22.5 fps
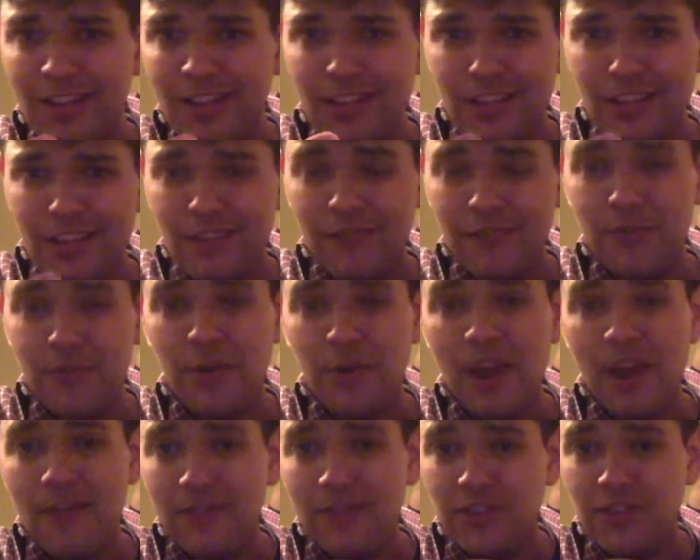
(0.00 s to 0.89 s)
if you're
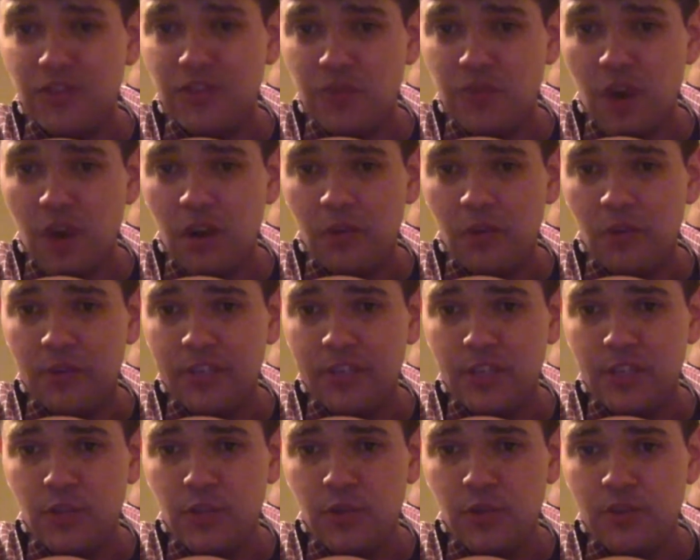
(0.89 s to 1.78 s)
having struggle in
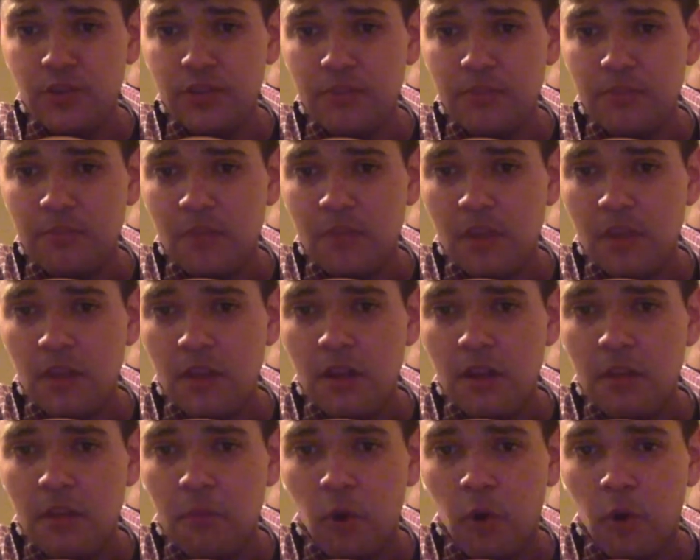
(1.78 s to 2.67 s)
using
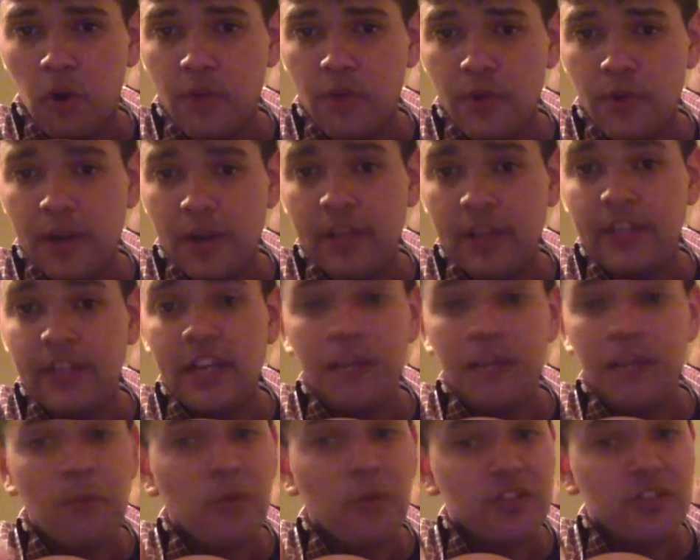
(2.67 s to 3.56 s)
more of your hand,
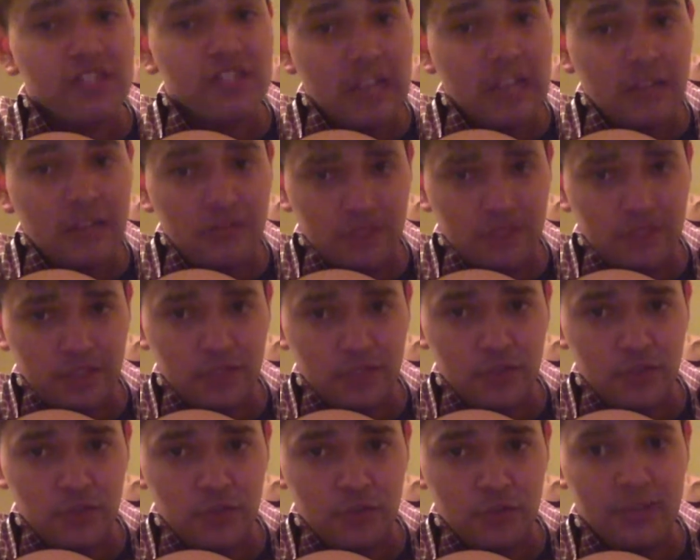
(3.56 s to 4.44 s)
getting more sound in the
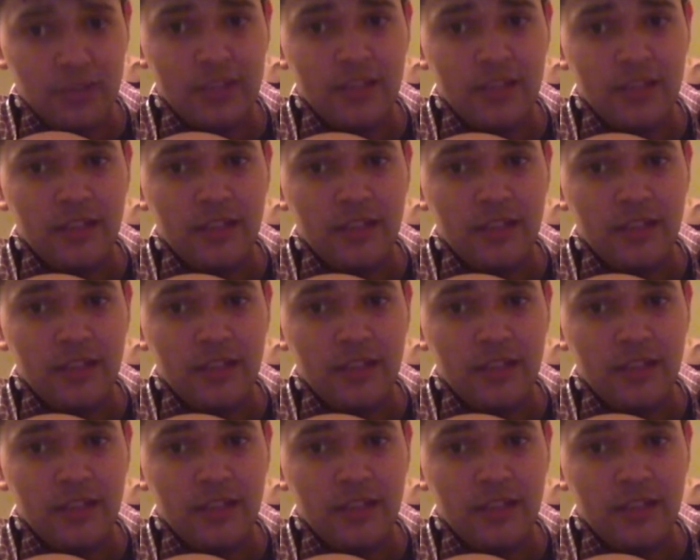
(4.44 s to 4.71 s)
instrument,